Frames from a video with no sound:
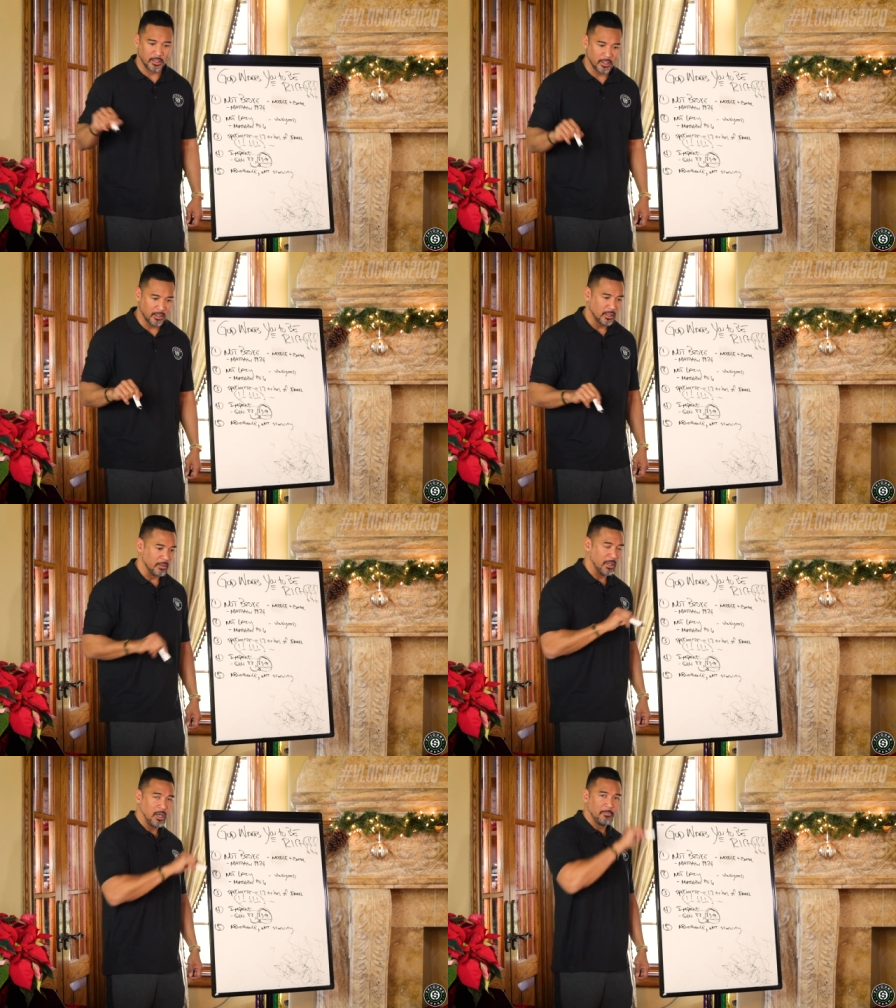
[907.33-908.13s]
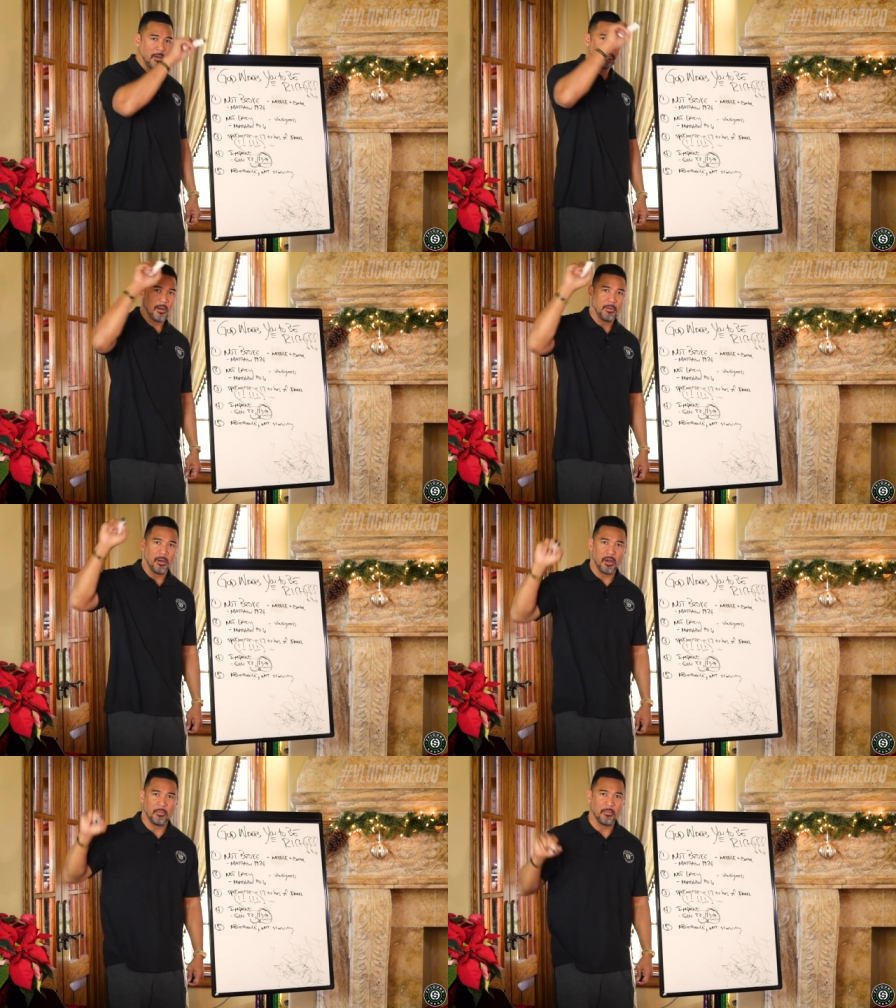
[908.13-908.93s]
they're here, bum, bum,
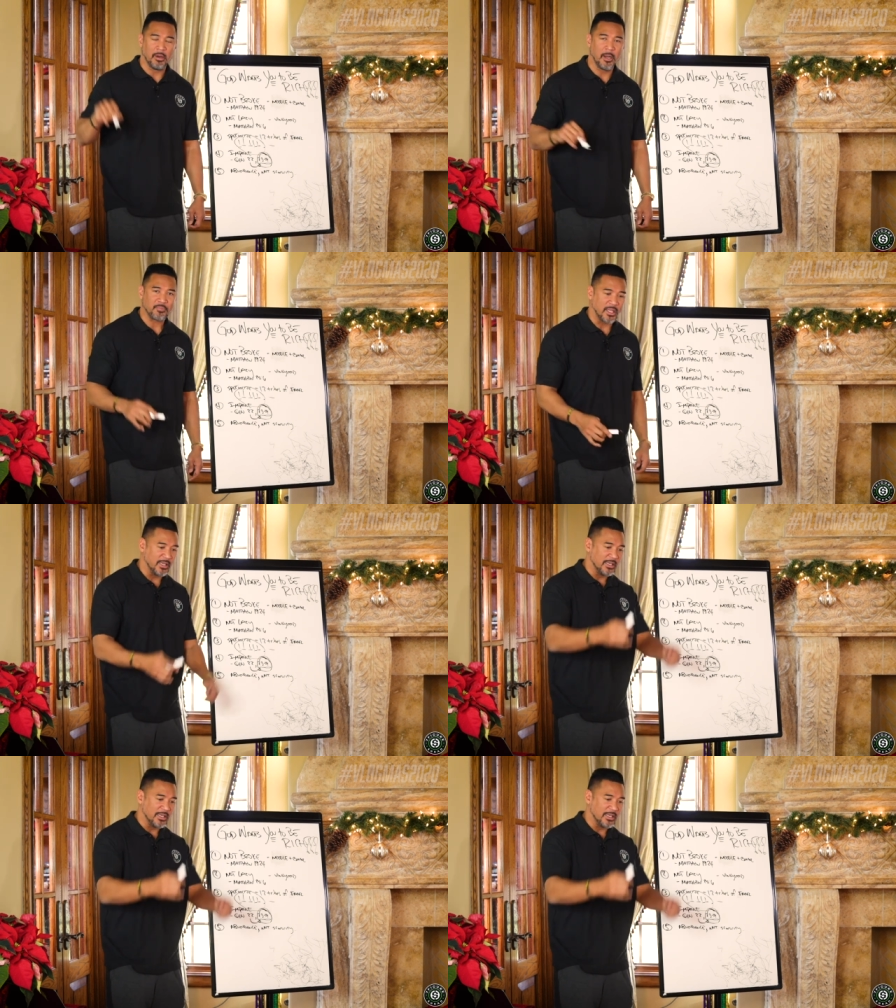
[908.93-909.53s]
bum, bum, bum, bum, bum,